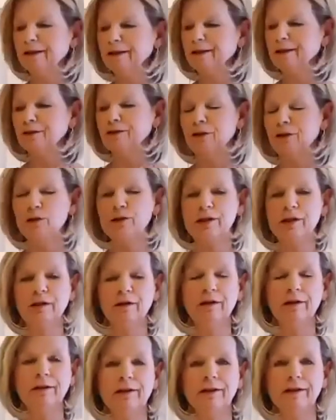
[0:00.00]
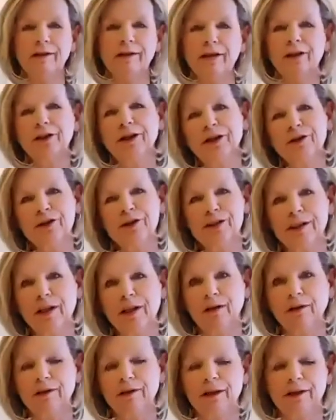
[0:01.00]
the folks here in the Culinary
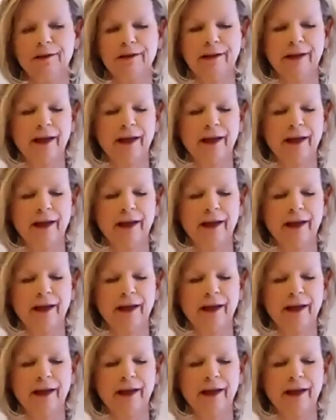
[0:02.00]
Center that